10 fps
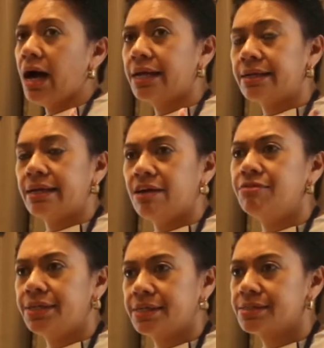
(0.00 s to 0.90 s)
hard
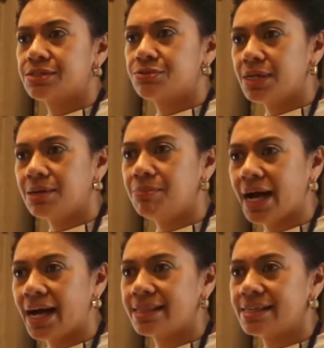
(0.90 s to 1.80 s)
evidence really
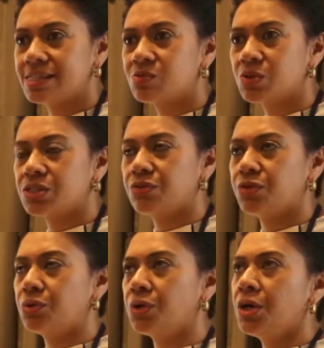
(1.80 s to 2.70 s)
behind this, because
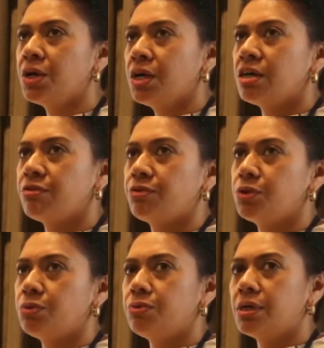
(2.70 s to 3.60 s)
if
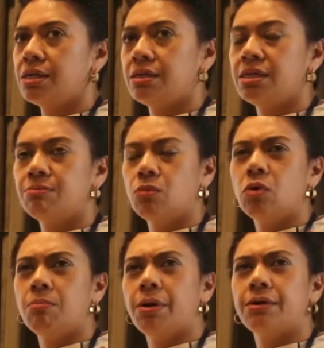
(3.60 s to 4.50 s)
you learn
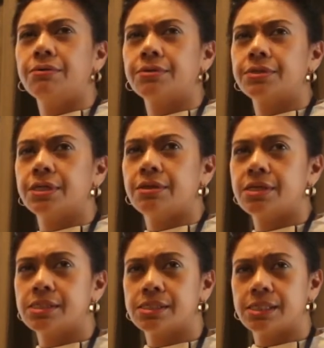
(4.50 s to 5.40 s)
more about,
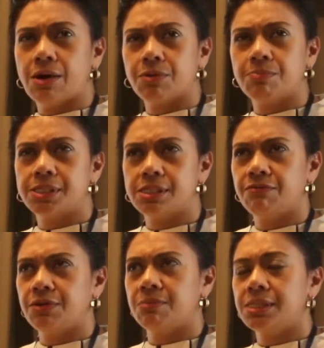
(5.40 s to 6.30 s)
there's a South
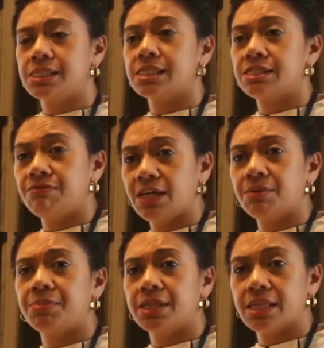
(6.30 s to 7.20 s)
Pacific Business
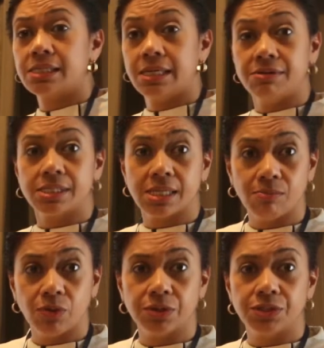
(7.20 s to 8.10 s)
Development that's here in
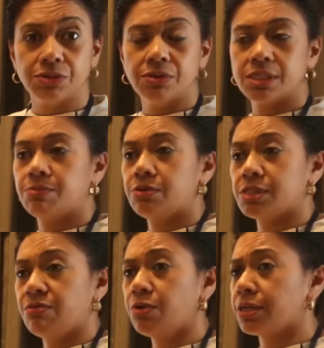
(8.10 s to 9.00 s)
Samoa too, I
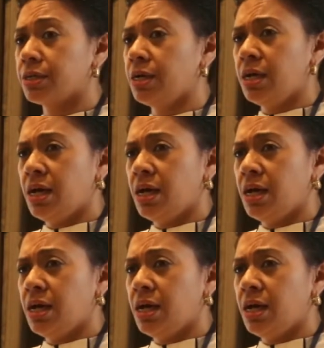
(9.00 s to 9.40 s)
suppose. They've got